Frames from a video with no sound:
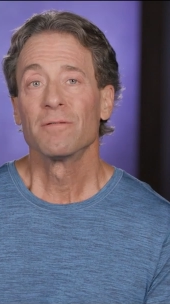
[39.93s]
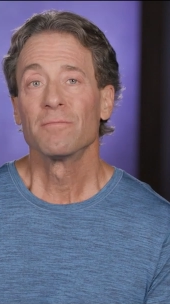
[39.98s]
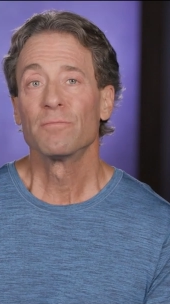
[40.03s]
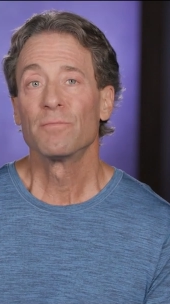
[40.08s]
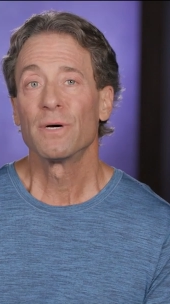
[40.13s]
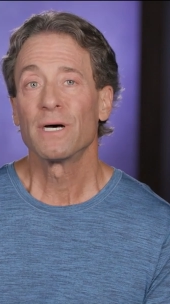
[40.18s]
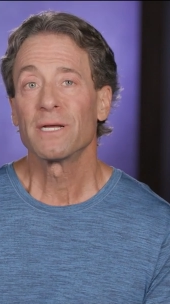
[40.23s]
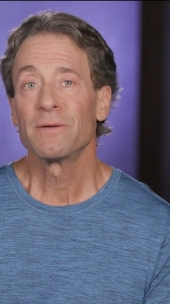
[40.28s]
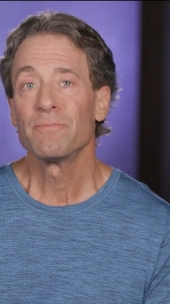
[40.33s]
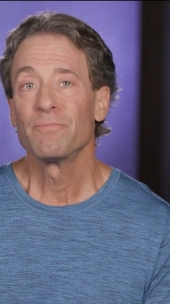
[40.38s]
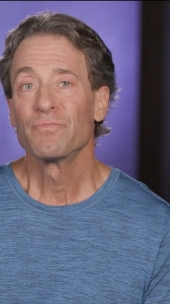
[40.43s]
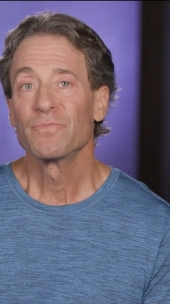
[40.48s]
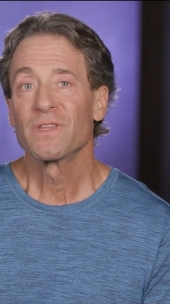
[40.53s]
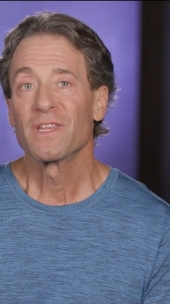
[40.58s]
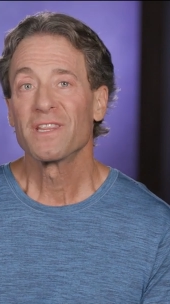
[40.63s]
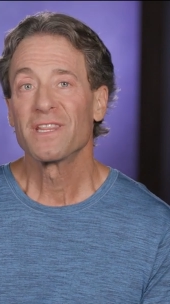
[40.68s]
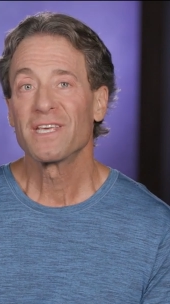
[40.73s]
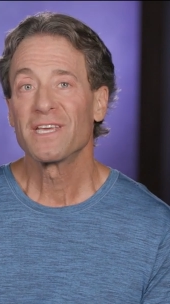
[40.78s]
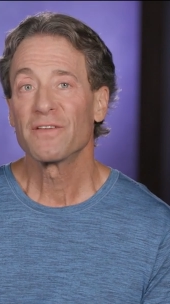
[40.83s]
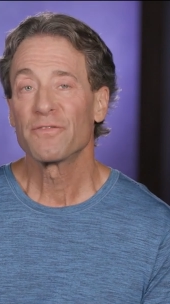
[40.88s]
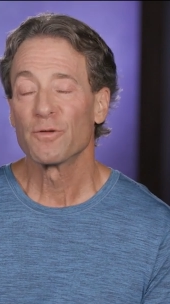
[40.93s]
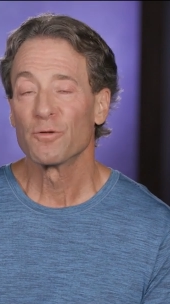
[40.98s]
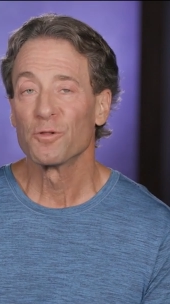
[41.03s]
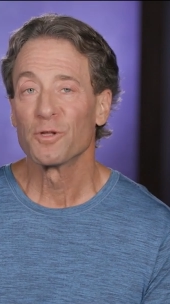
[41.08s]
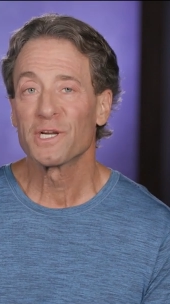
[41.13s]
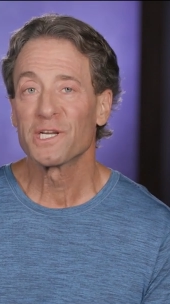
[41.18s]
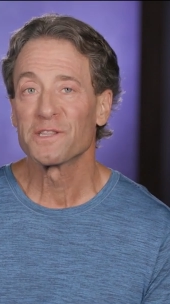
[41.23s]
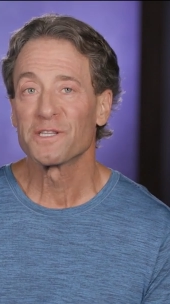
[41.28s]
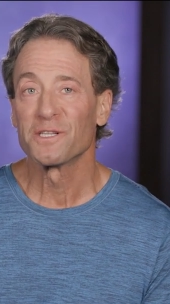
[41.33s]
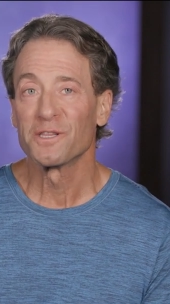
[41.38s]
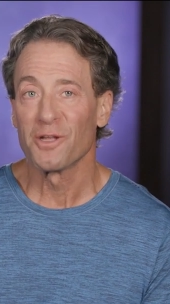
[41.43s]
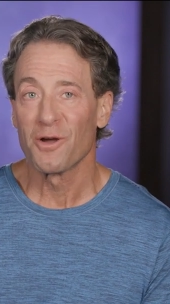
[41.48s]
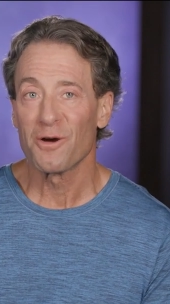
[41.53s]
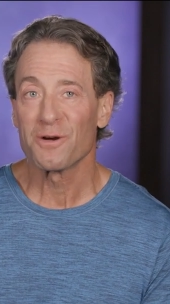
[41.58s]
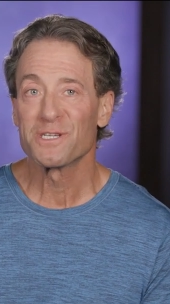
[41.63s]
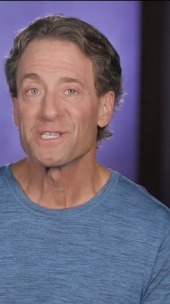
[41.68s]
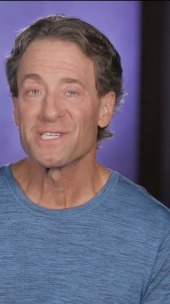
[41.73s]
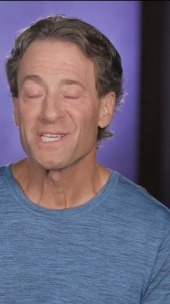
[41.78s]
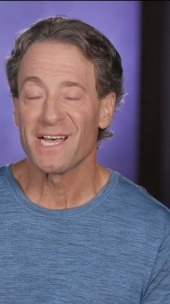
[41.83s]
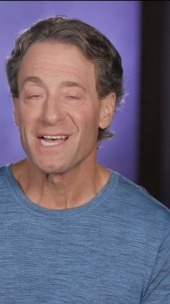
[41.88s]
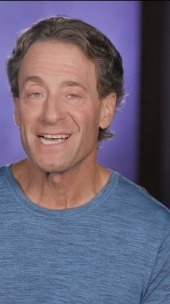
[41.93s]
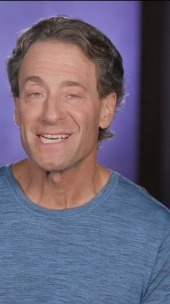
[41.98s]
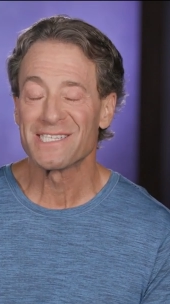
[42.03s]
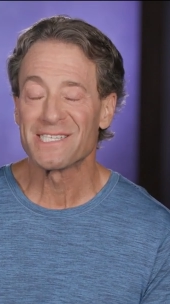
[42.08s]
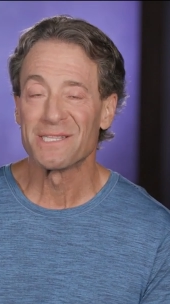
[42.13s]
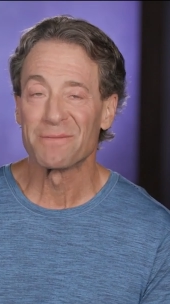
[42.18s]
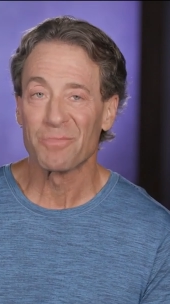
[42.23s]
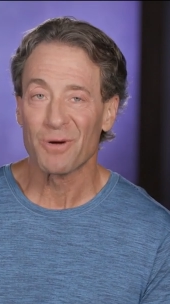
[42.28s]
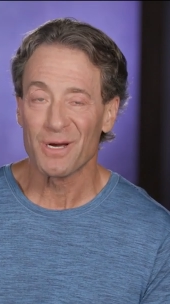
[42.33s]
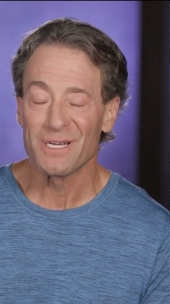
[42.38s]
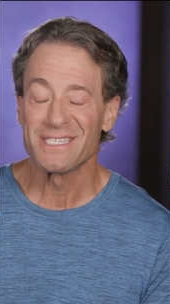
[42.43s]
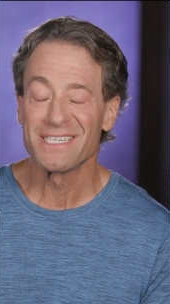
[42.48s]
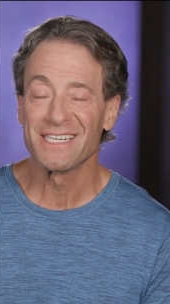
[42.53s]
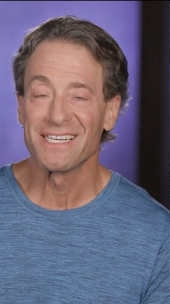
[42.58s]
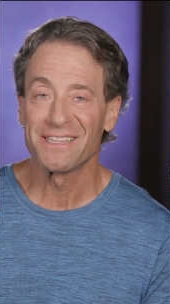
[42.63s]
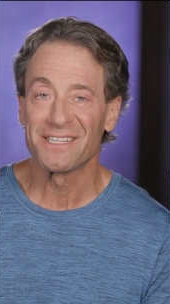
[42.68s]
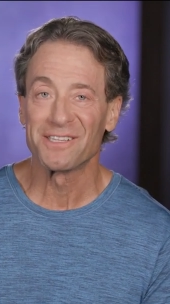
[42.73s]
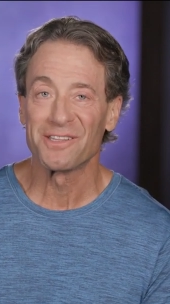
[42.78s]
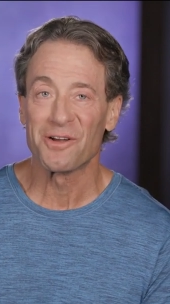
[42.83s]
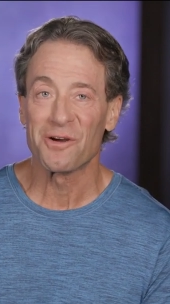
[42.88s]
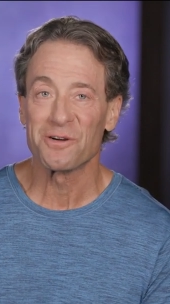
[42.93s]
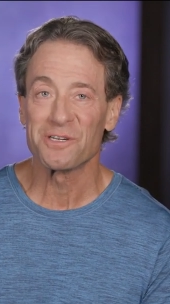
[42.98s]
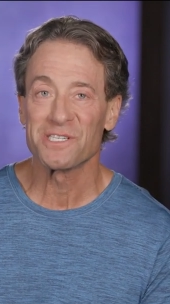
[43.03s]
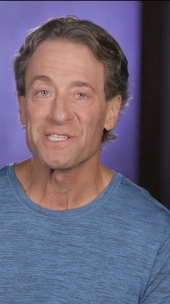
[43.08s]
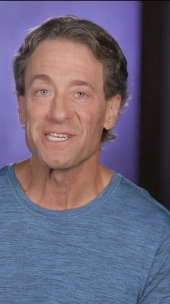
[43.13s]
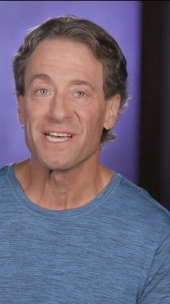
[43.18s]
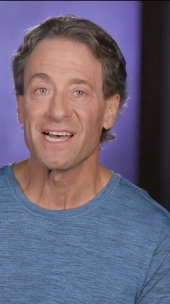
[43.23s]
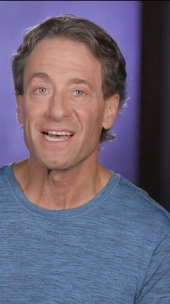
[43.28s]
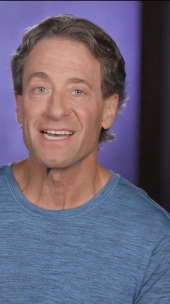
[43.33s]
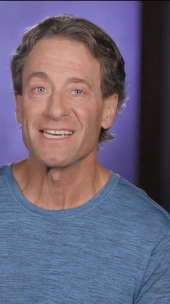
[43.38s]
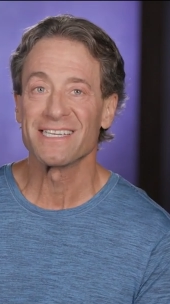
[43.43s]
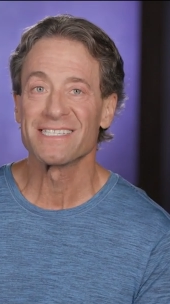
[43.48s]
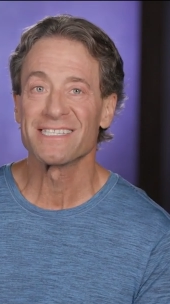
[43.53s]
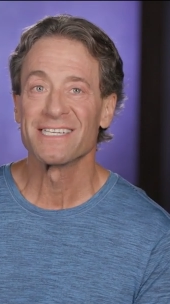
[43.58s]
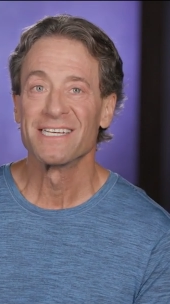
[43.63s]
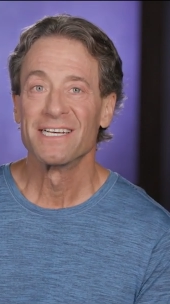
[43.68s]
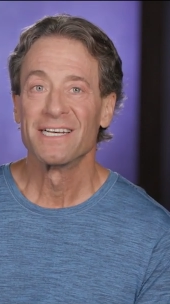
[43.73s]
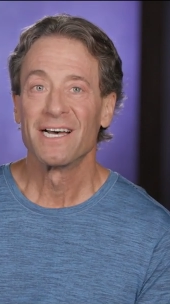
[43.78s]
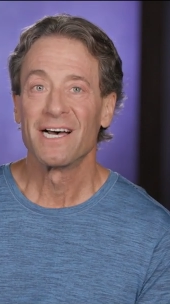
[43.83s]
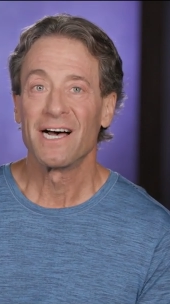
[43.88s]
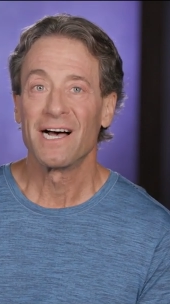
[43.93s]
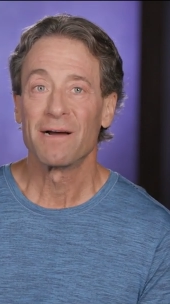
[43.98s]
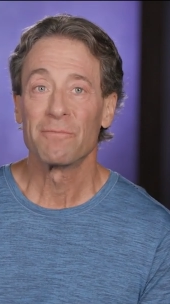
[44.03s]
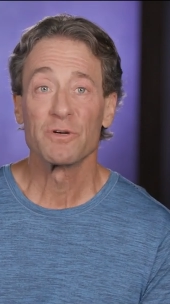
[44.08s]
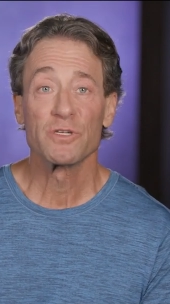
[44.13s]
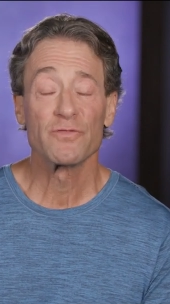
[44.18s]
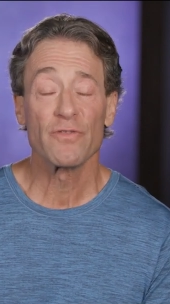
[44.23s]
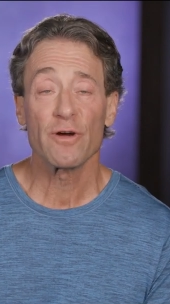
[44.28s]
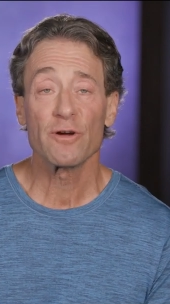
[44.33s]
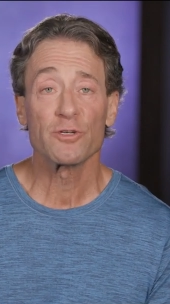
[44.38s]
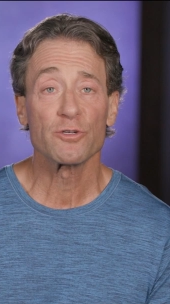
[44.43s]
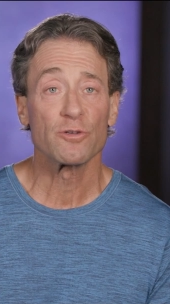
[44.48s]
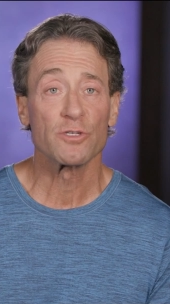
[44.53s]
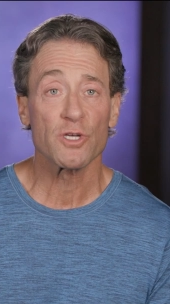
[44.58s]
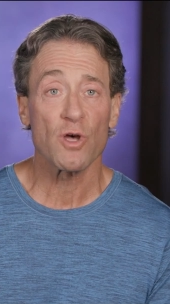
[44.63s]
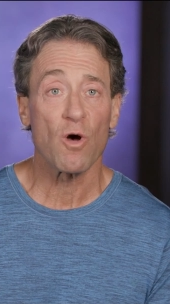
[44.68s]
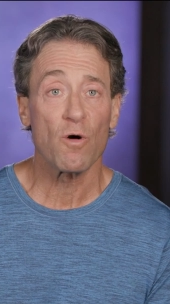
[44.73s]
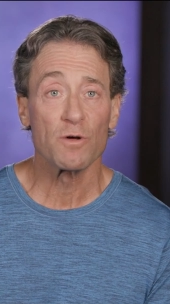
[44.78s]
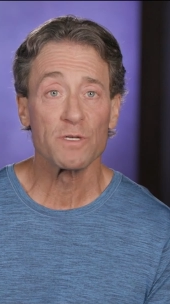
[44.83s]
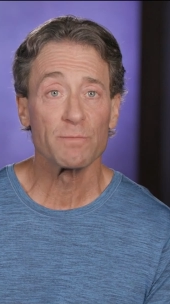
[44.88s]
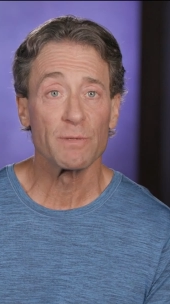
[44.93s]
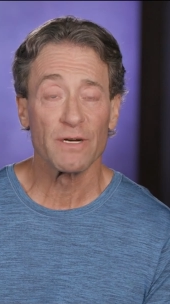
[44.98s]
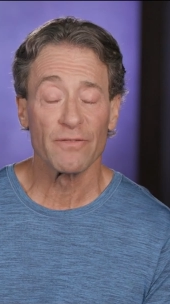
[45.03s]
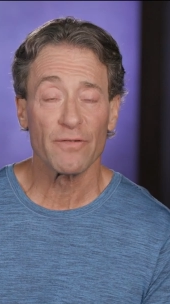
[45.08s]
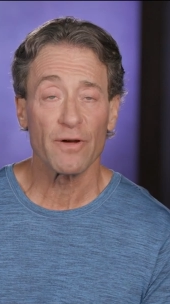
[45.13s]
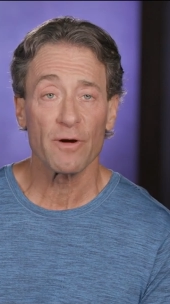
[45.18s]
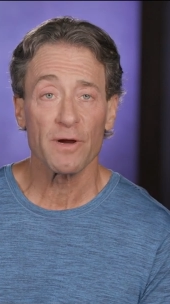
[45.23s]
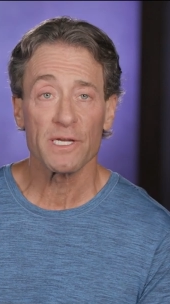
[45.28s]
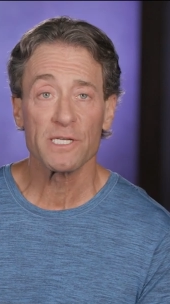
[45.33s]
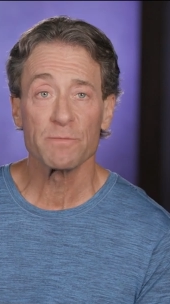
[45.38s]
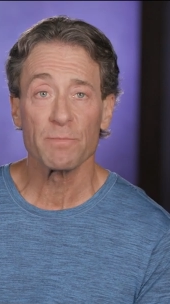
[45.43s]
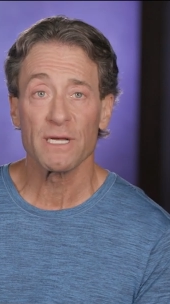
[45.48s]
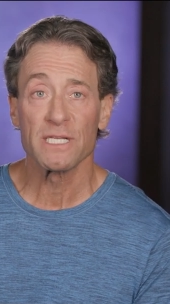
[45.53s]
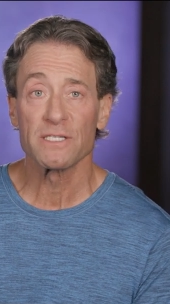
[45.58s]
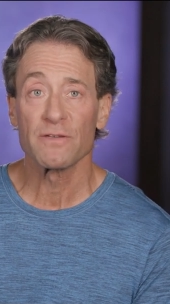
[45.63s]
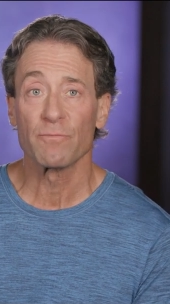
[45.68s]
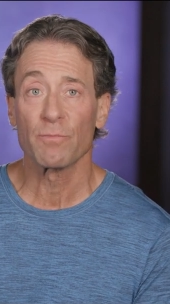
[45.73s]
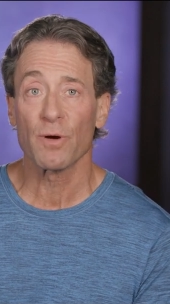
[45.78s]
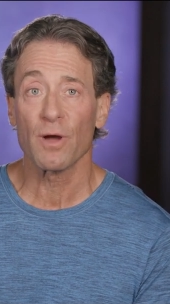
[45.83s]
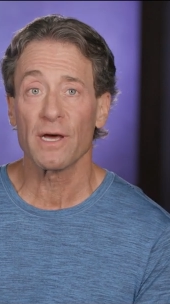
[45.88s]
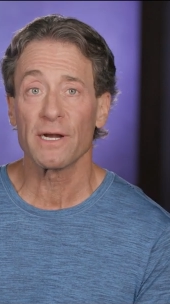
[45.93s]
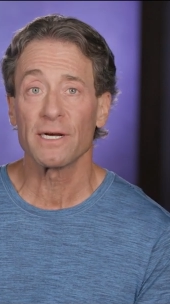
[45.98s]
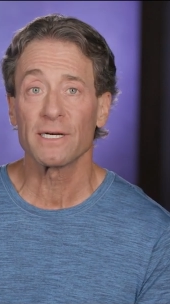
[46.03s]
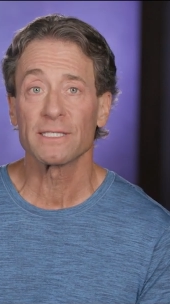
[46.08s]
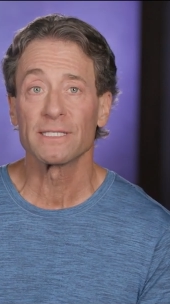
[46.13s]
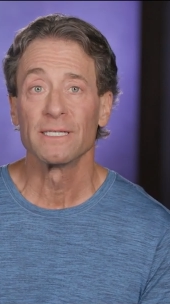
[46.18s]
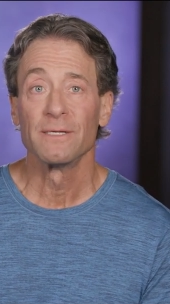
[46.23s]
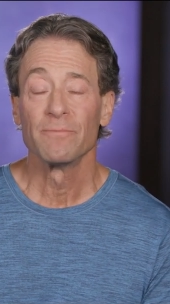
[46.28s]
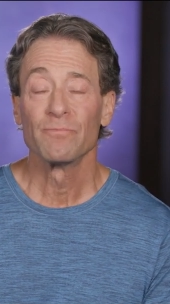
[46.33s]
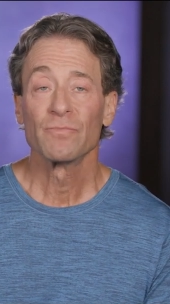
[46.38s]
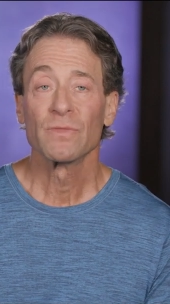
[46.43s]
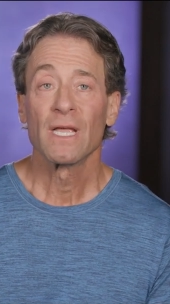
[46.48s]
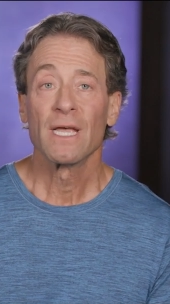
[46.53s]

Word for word: But if you look at the large size and the pricing on the large size, resveratrol has always been a very expensive product.